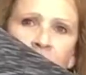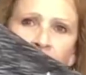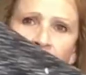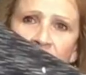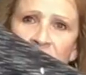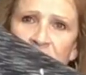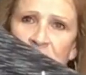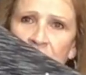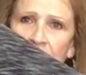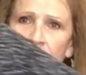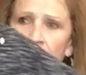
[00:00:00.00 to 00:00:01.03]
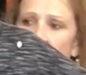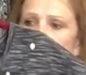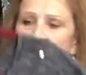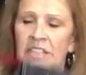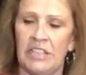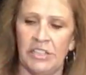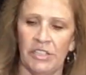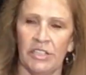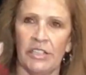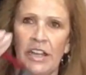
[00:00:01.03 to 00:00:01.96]
very sheer
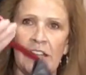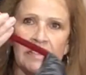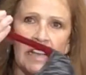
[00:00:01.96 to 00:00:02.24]
t-shirt. It